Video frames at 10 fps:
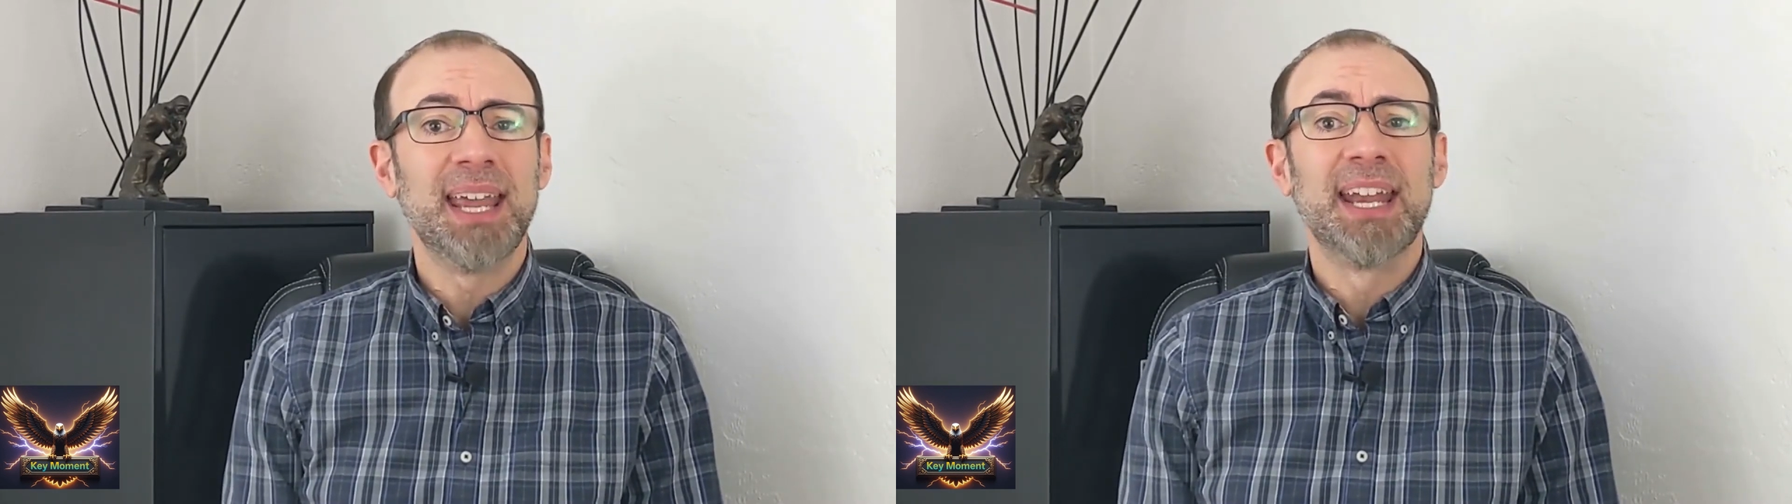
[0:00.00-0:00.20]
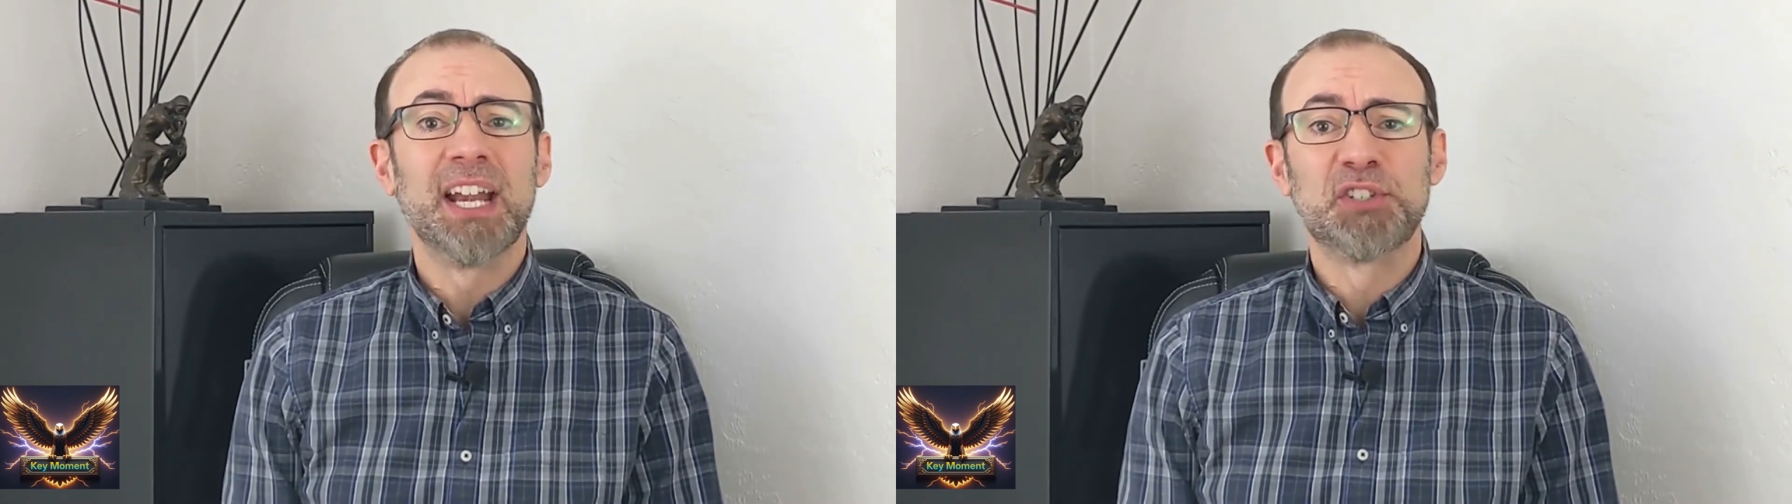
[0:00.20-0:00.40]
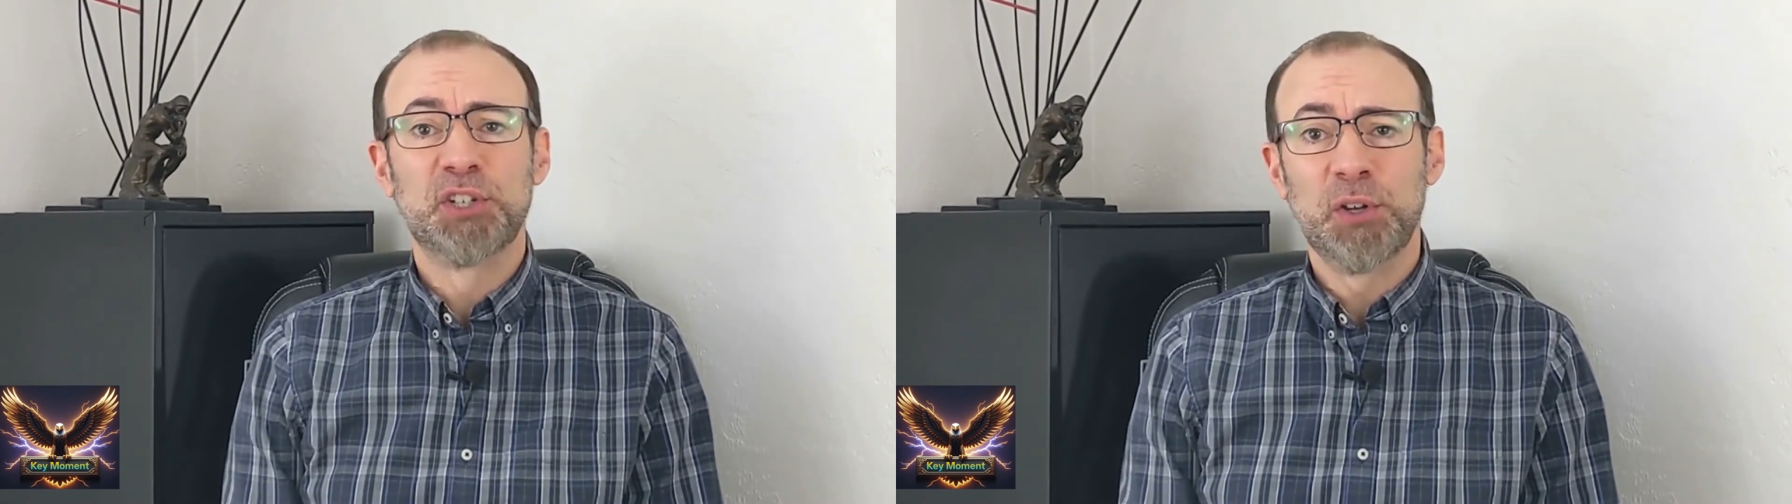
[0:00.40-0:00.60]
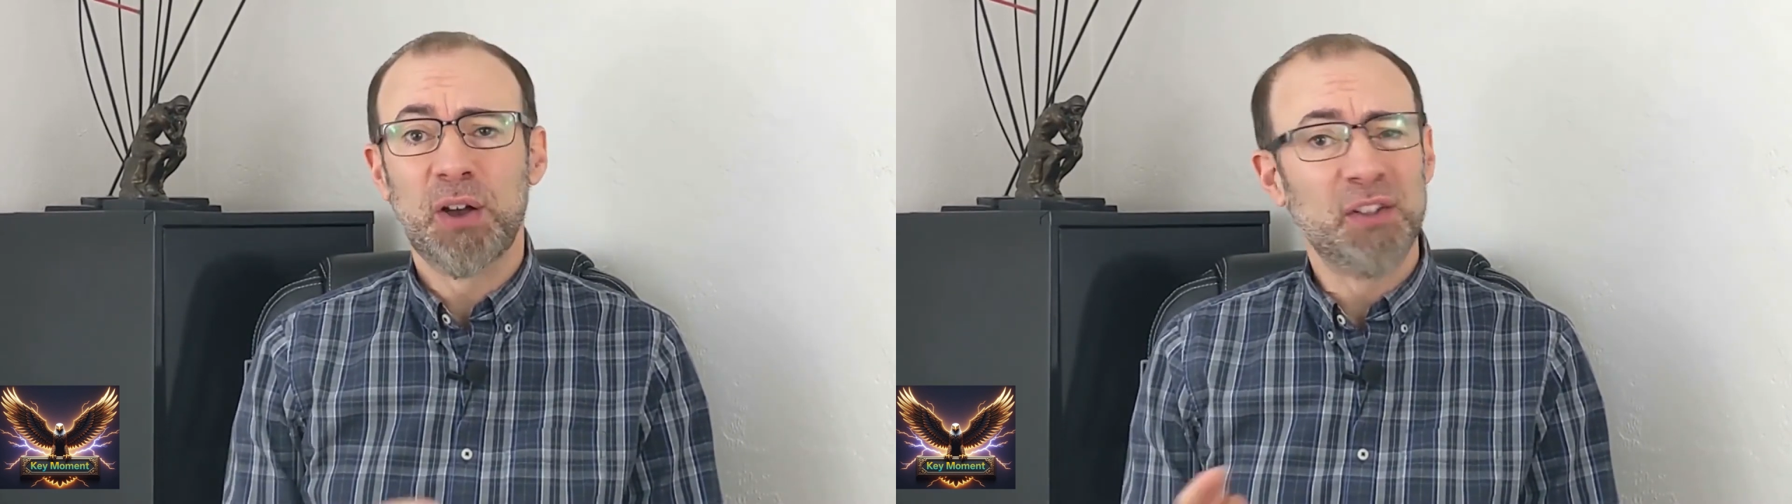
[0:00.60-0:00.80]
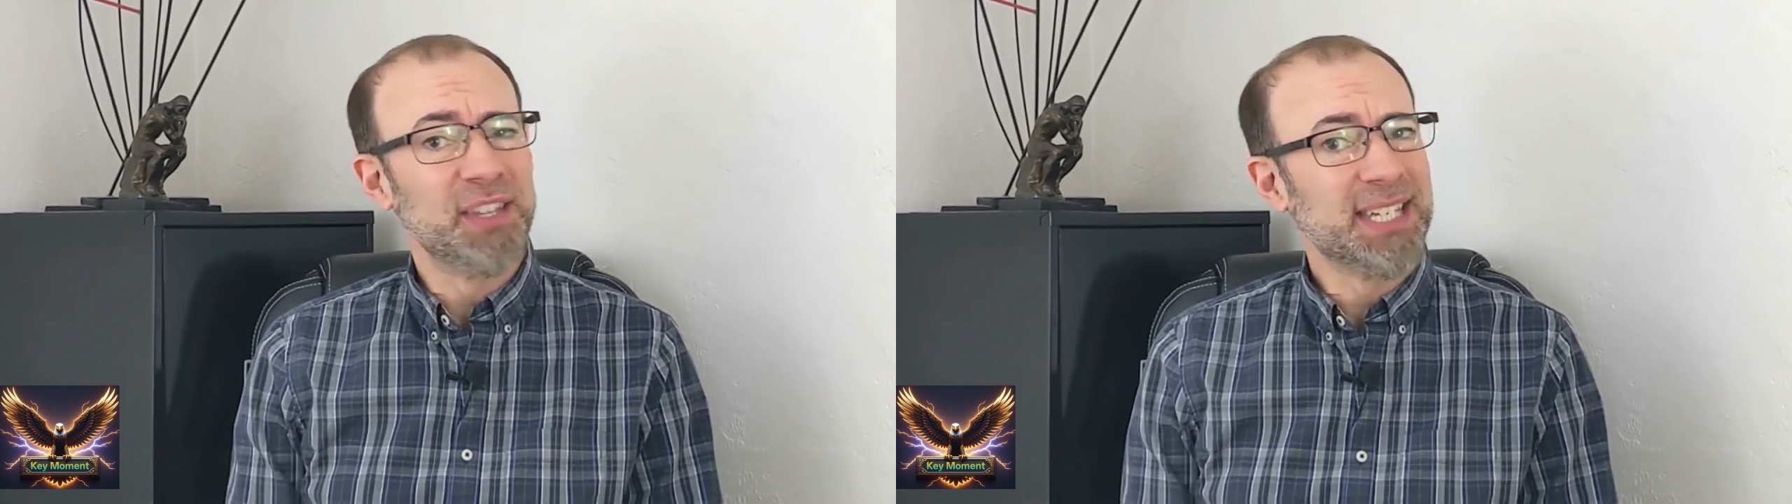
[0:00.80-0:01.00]
and I'll show you
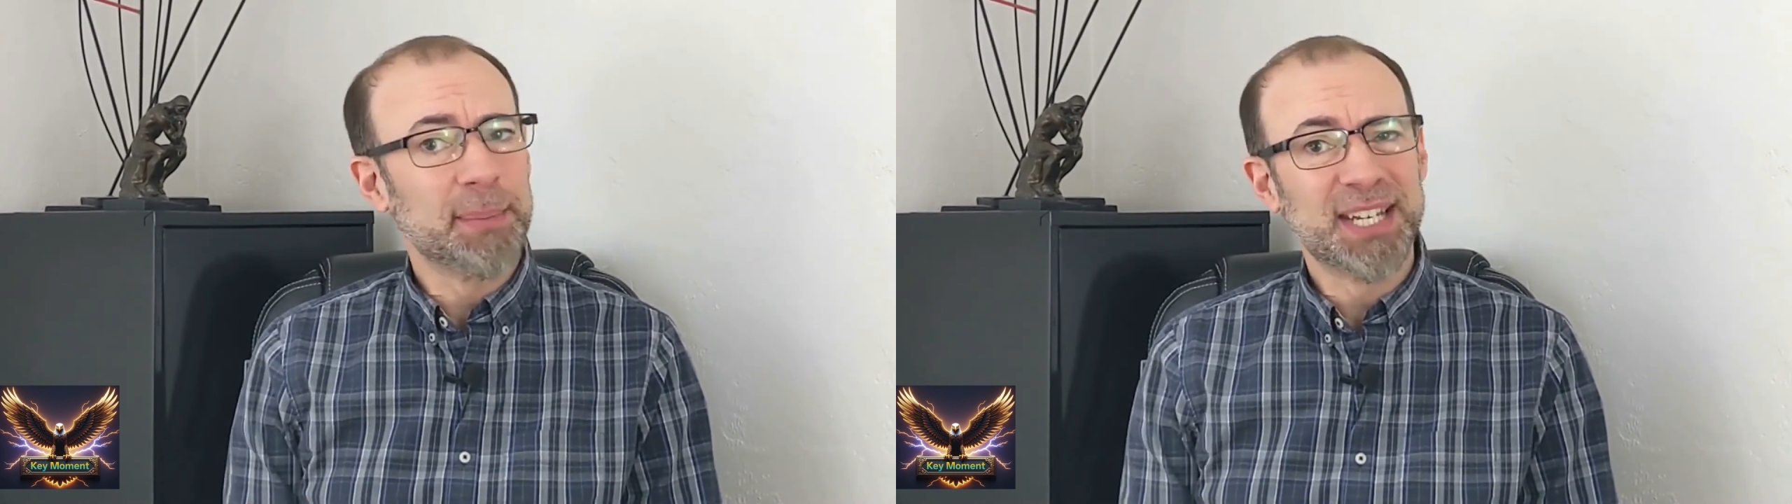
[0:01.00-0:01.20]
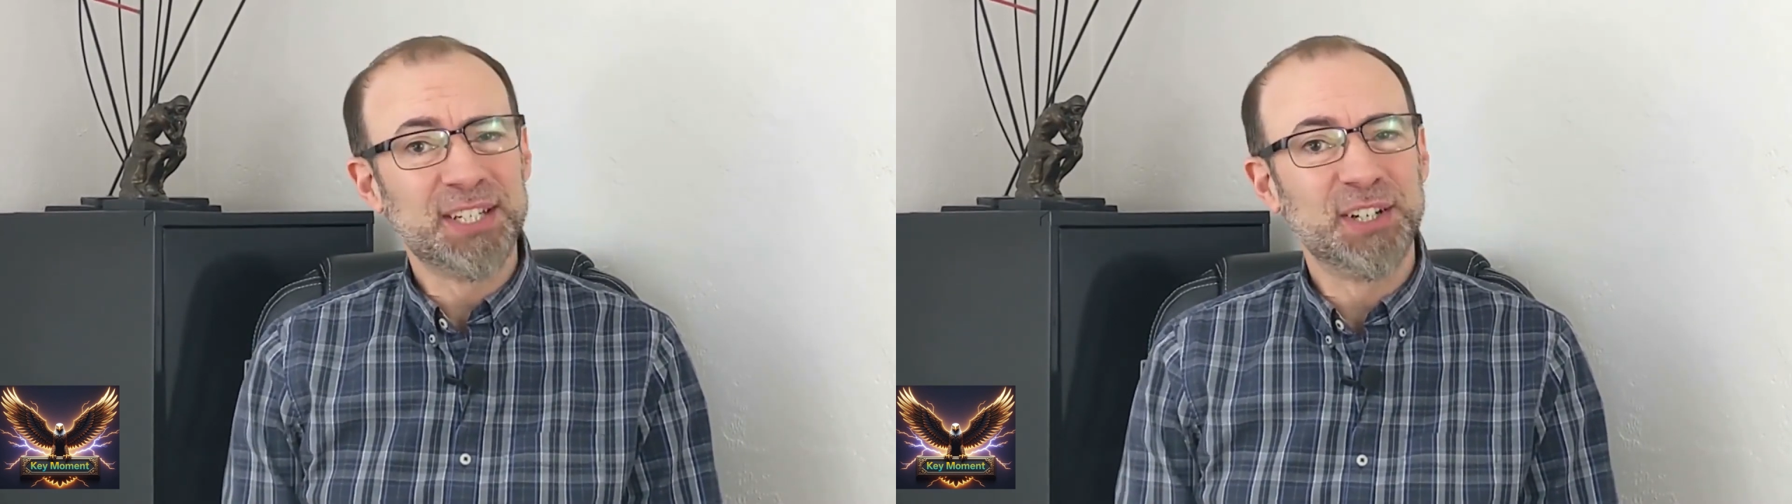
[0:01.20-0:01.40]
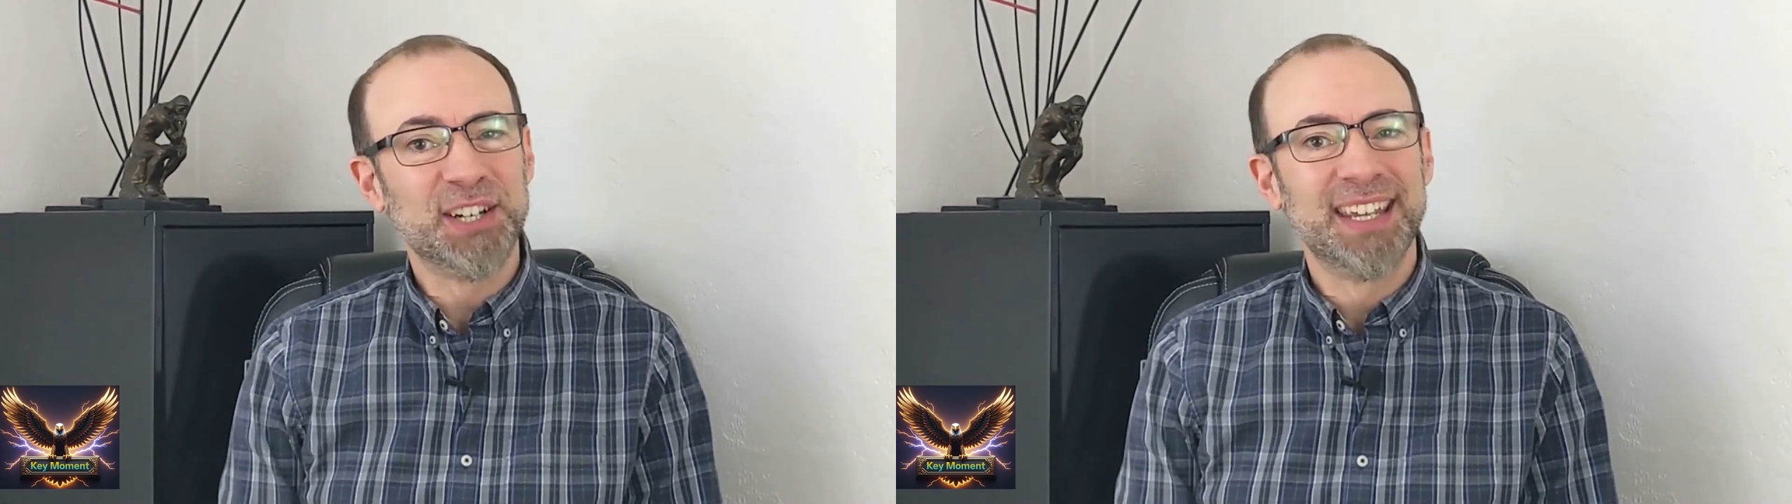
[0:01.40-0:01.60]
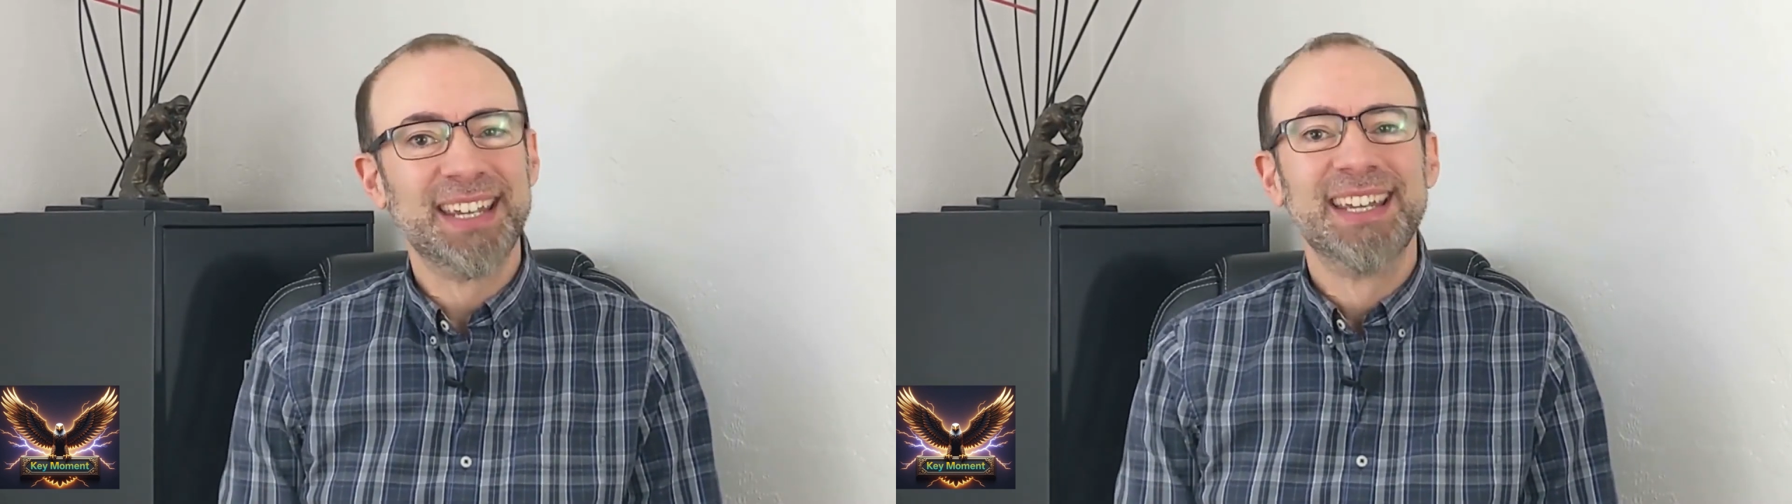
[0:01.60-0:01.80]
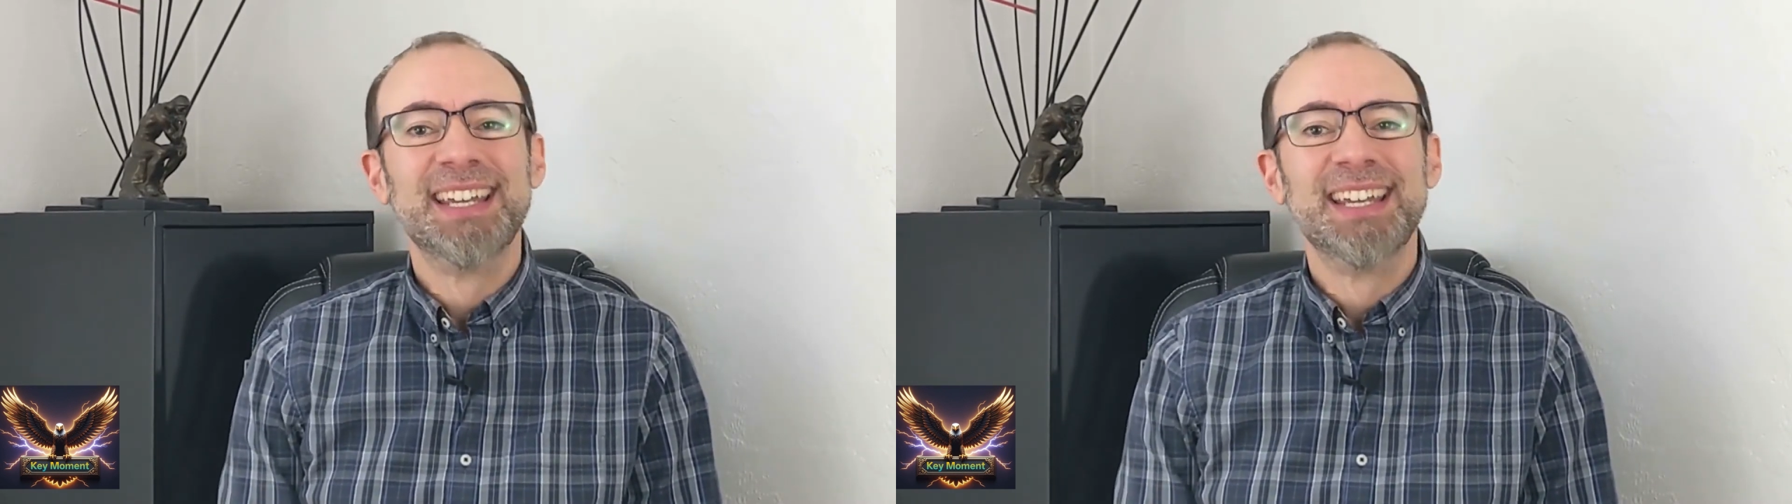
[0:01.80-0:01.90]
all the steps I took,